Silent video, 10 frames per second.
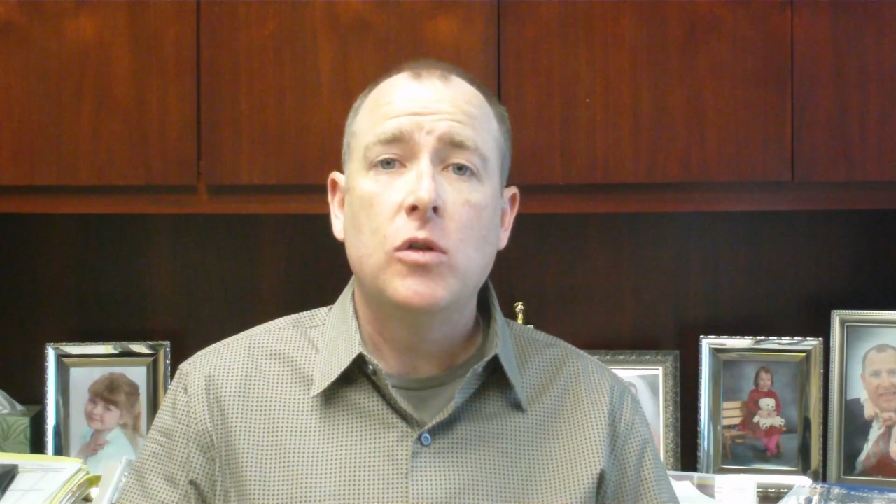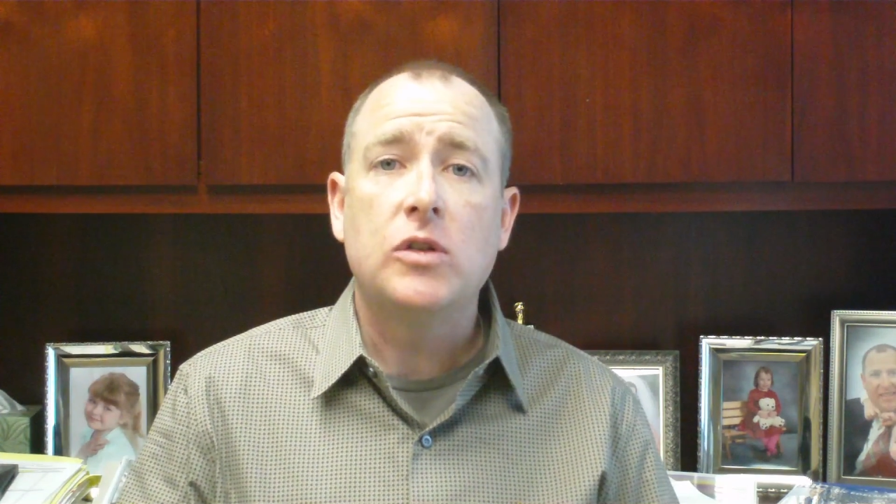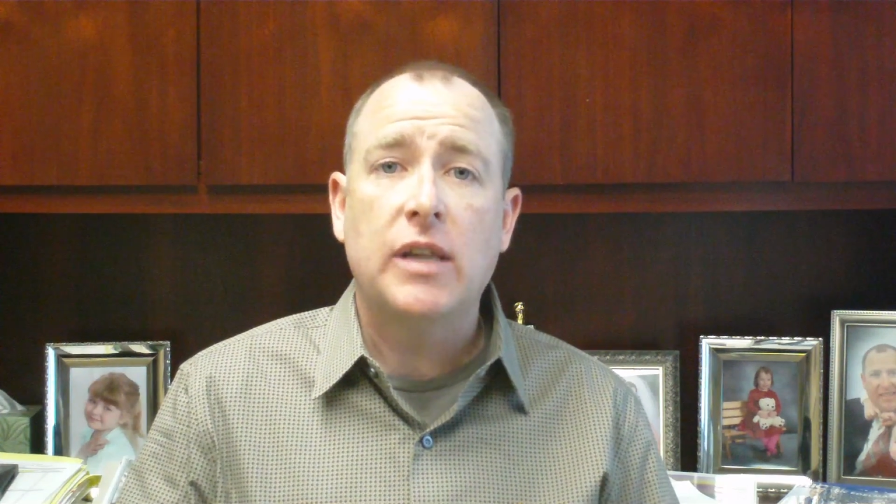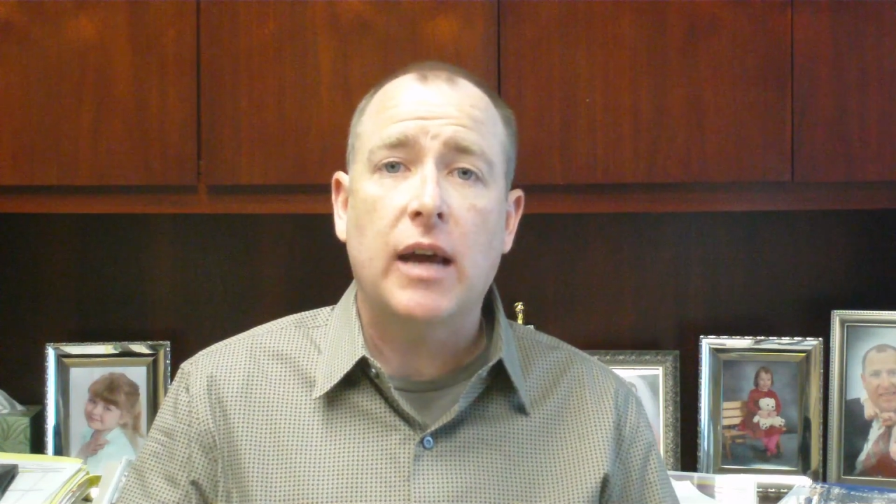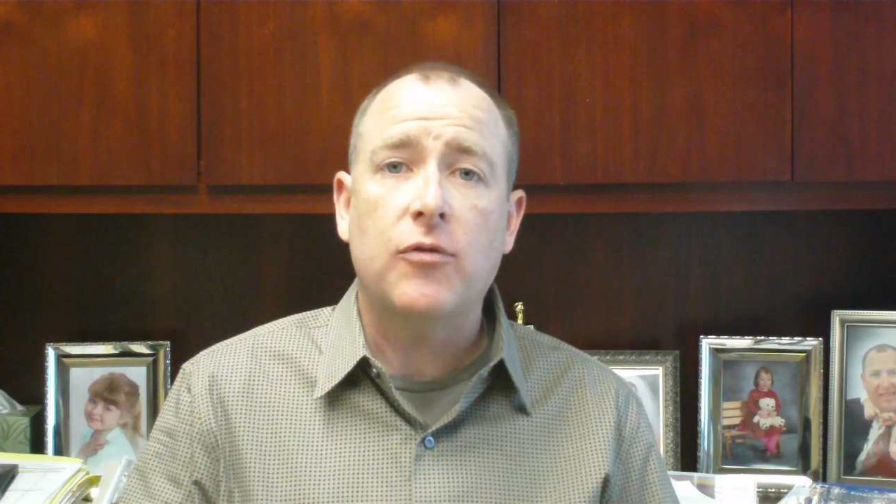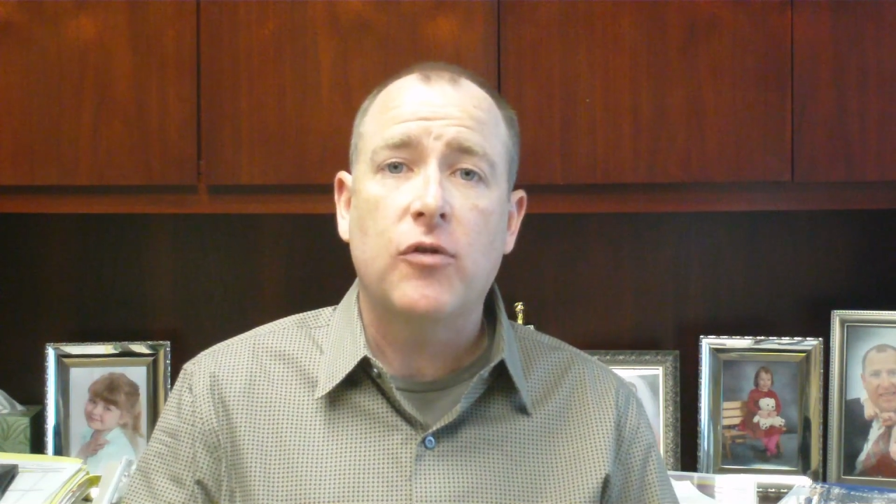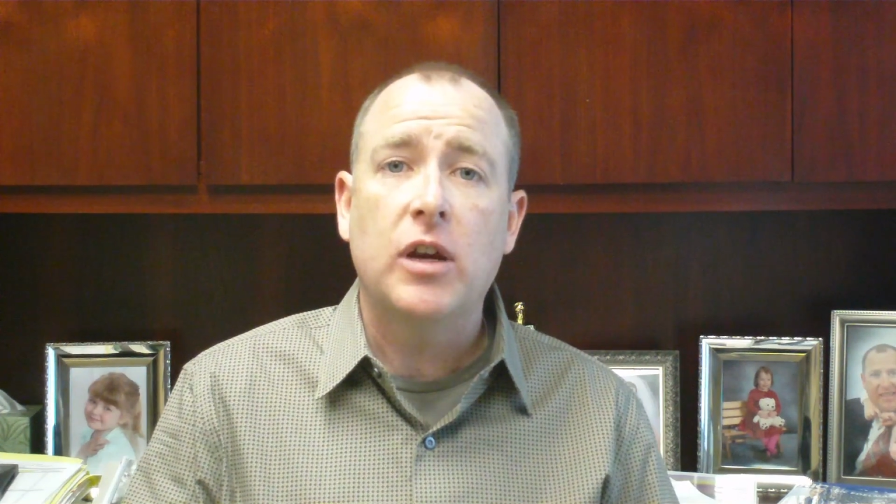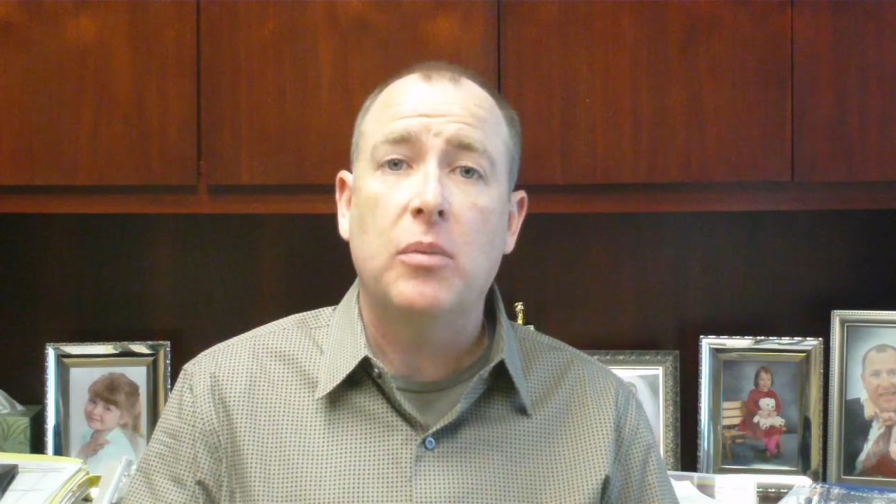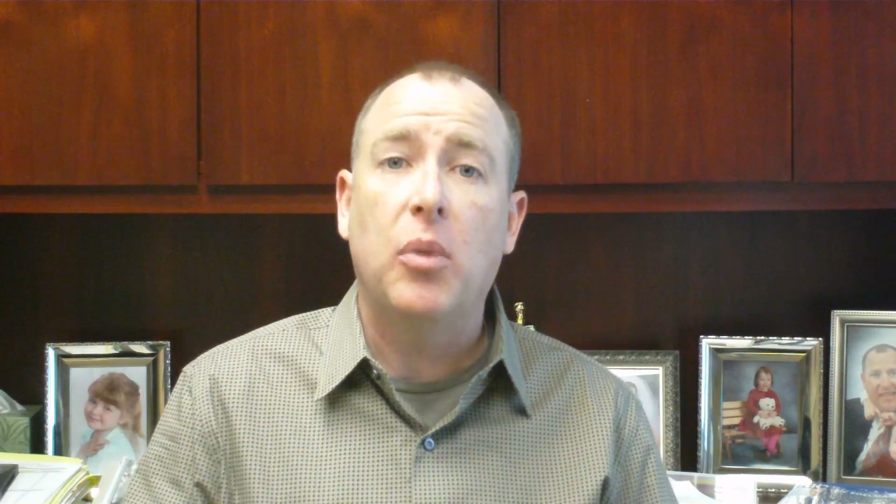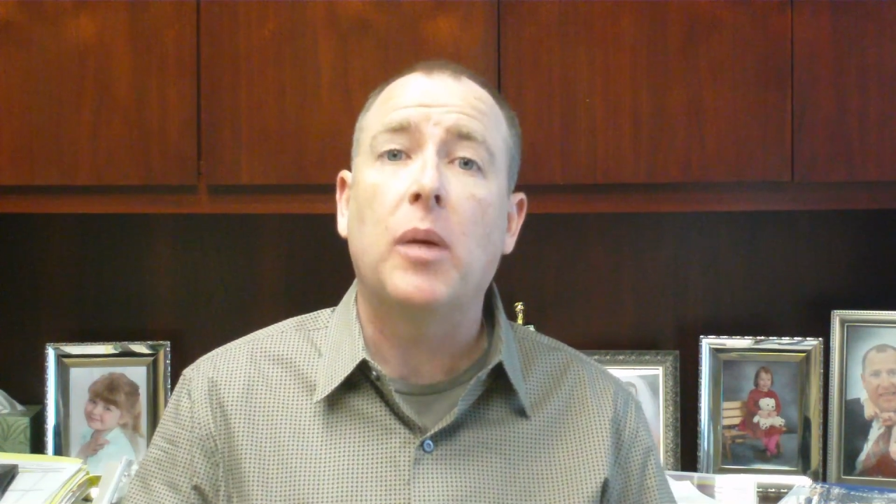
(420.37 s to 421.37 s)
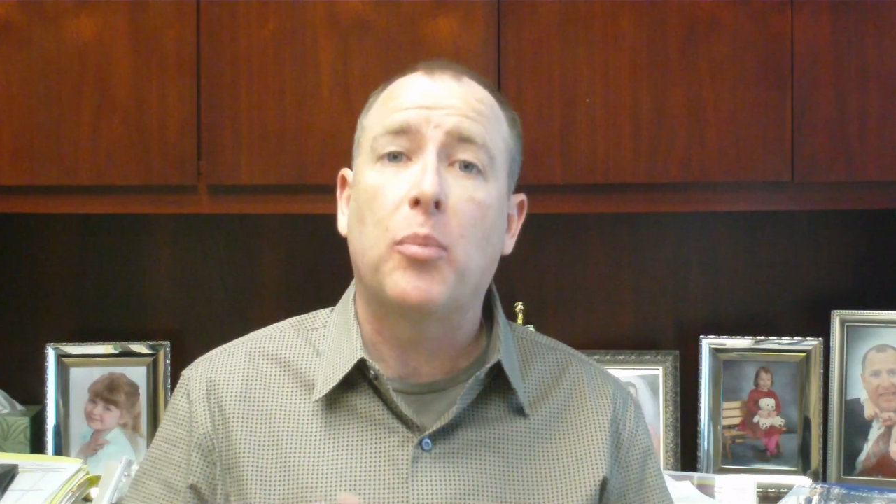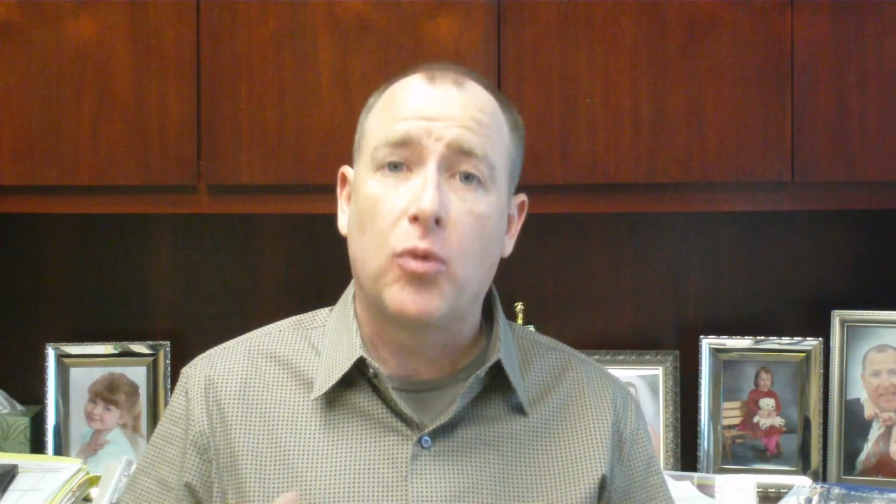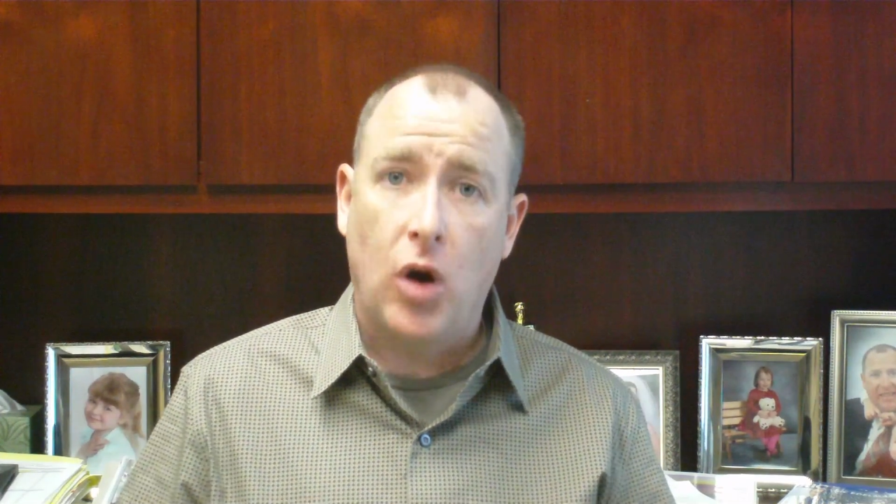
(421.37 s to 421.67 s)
who's debt-free but